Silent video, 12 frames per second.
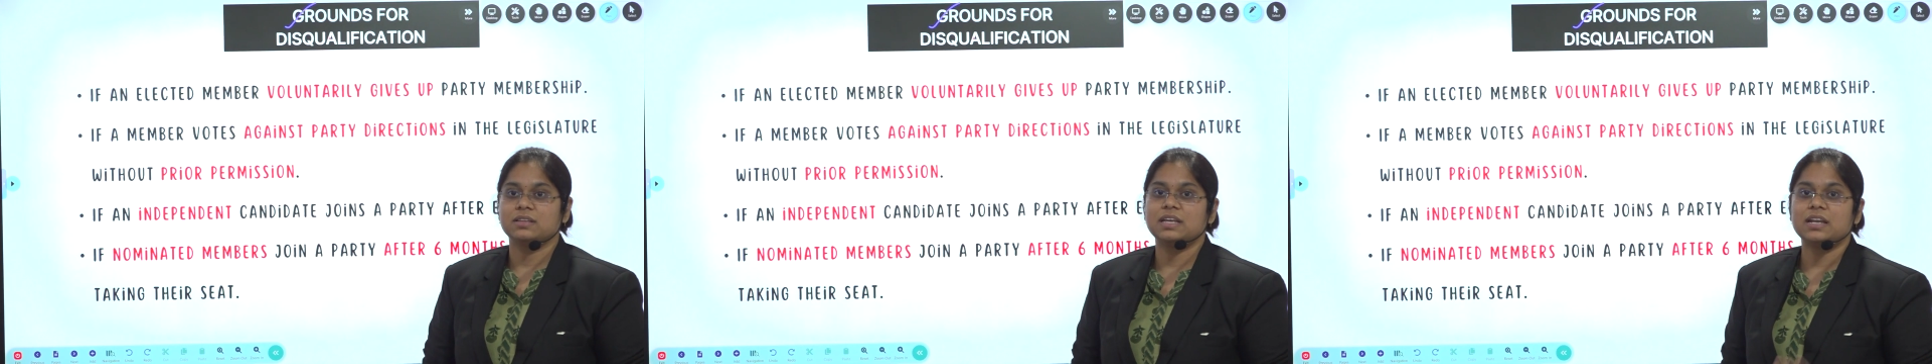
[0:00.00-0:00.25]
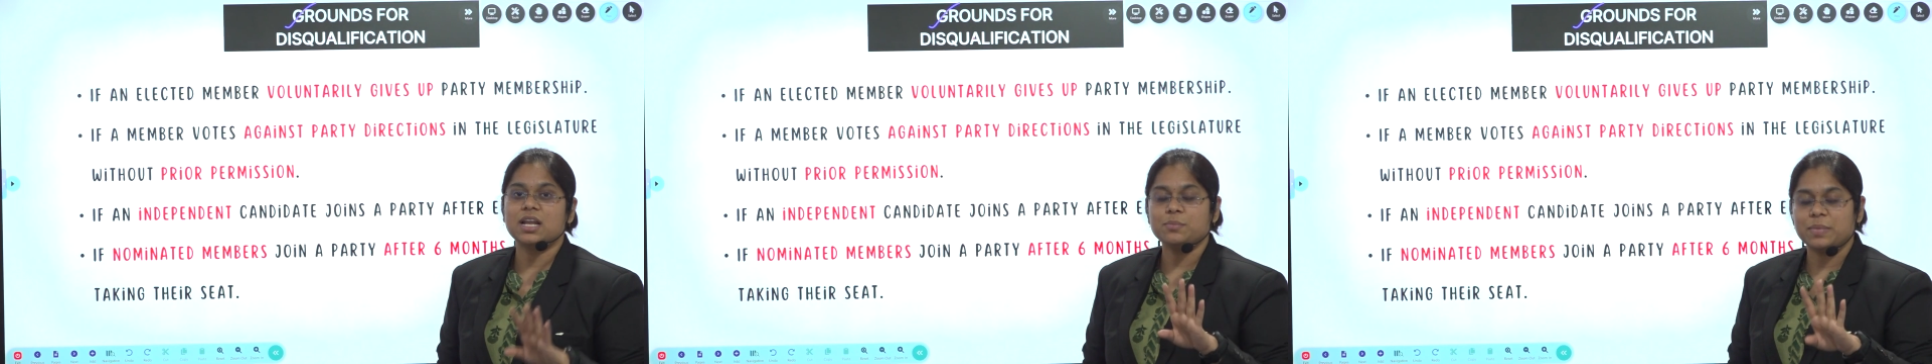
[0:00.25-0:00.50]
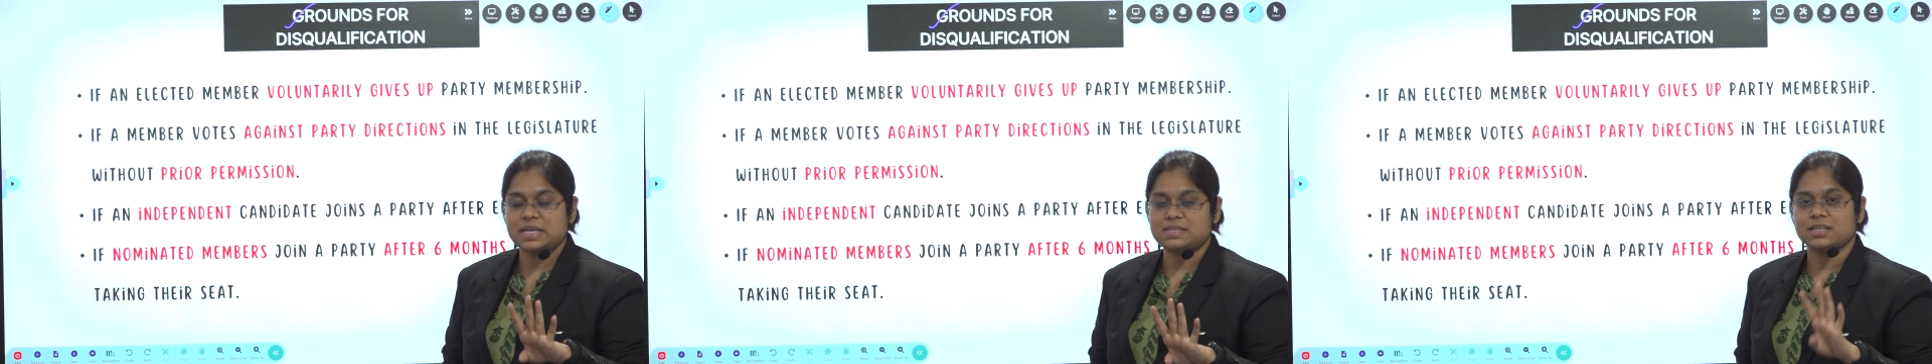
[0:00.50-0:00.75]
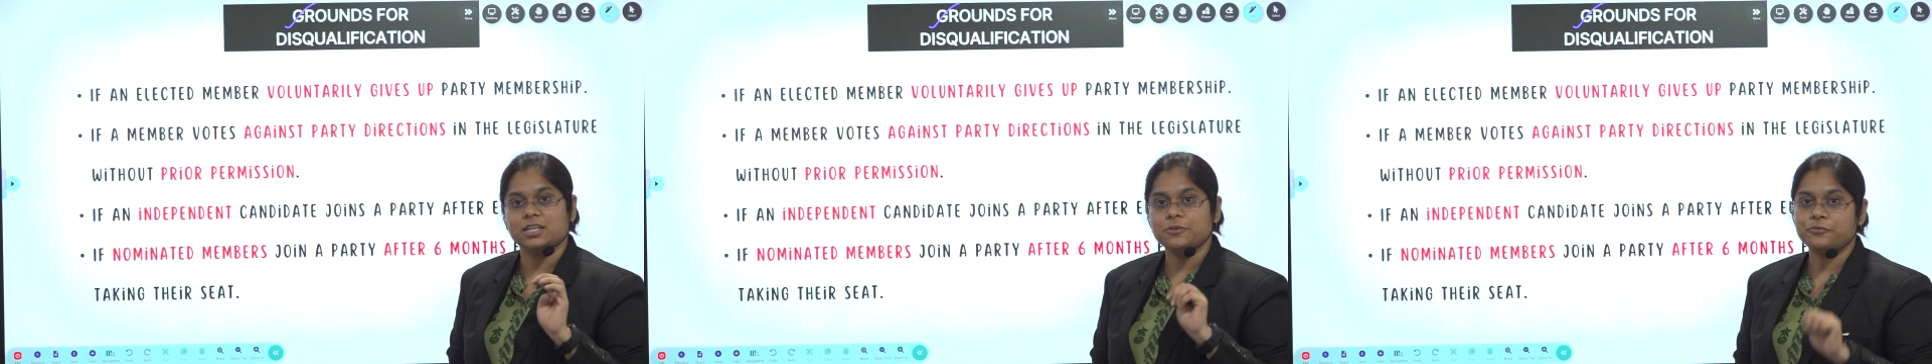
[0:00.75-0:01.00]
There are
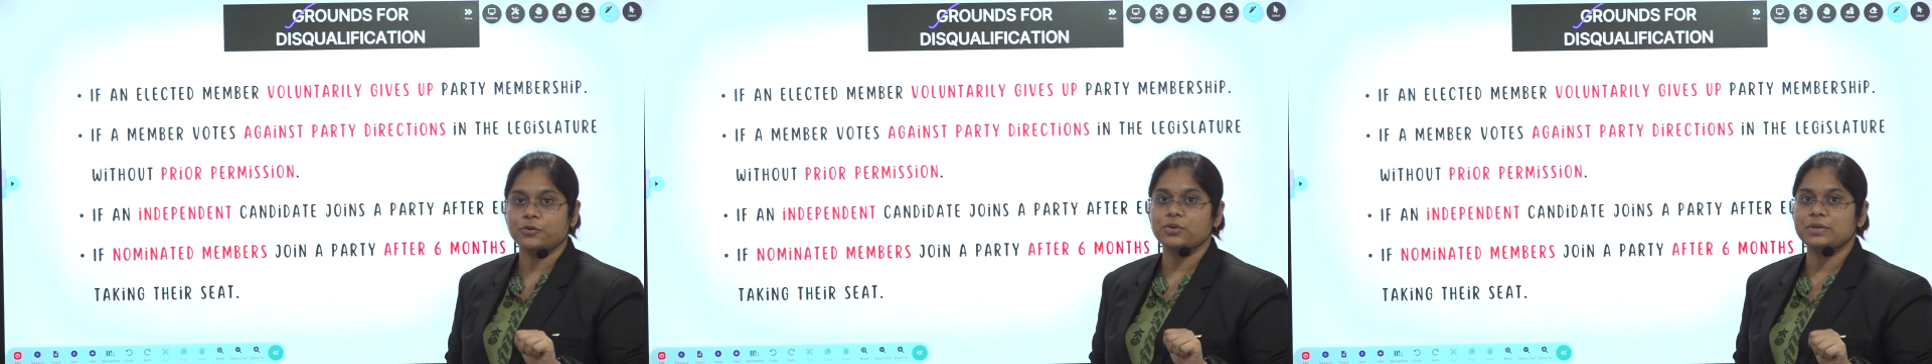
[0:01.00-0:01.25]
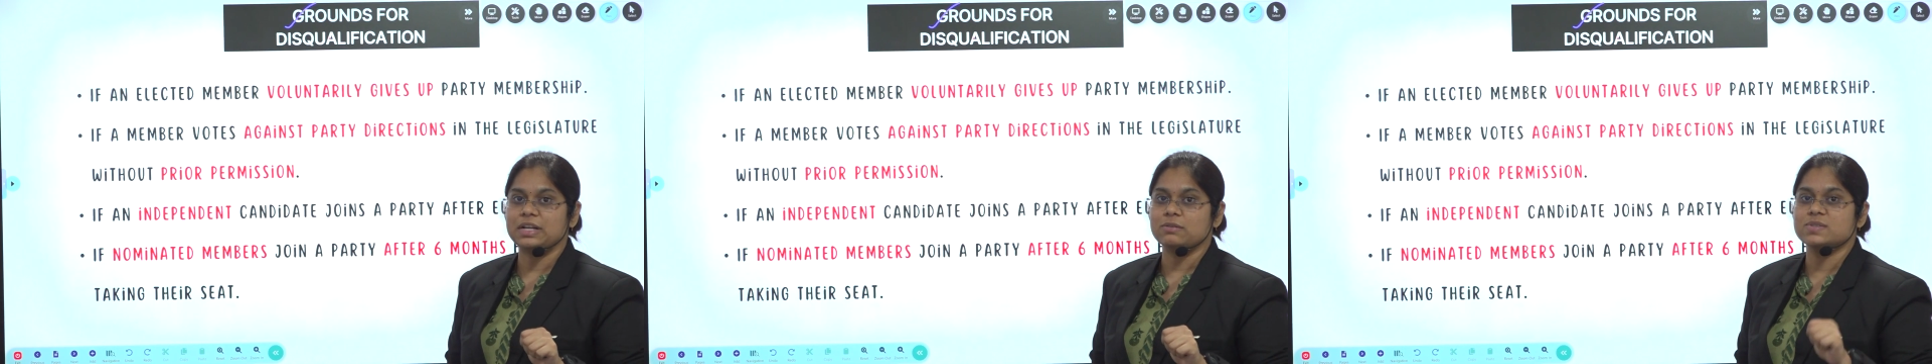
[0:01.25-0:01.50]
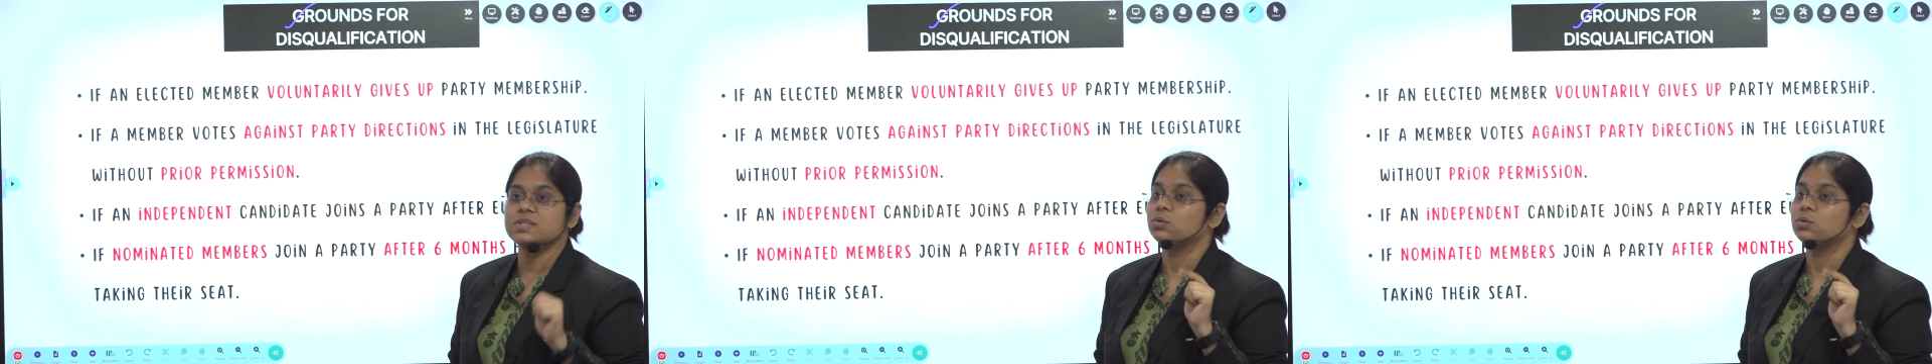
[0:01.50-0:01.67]
basically 4 grounds.